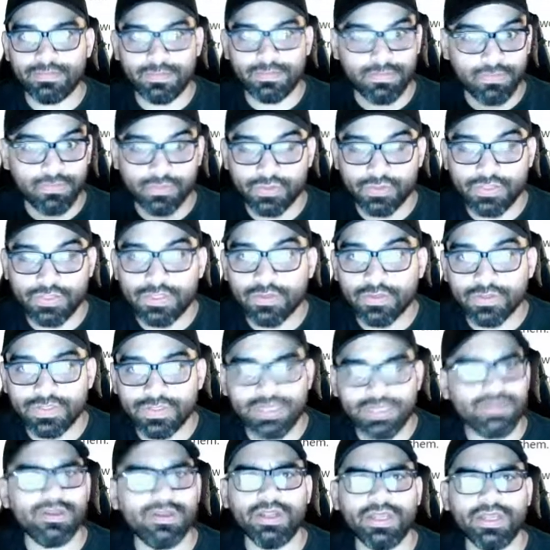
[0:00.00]
still seeing they're
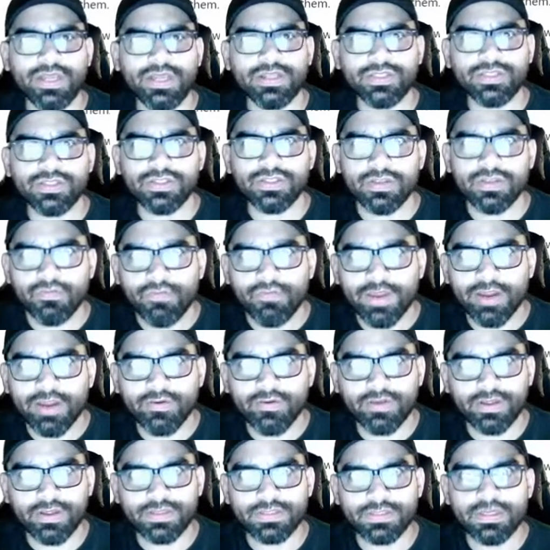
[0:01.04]
like, yeah, it's because of the
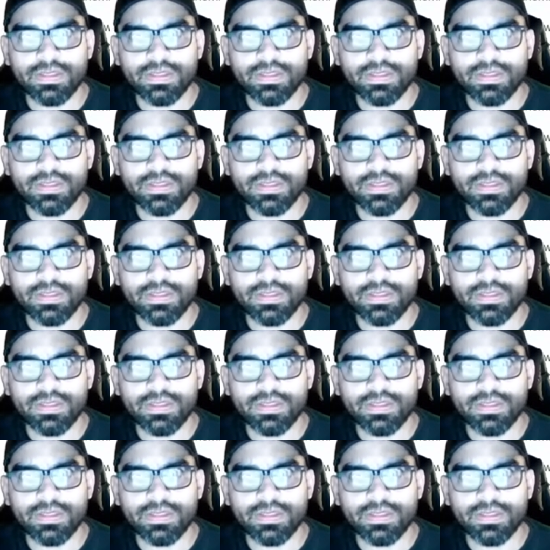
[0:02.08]
variants.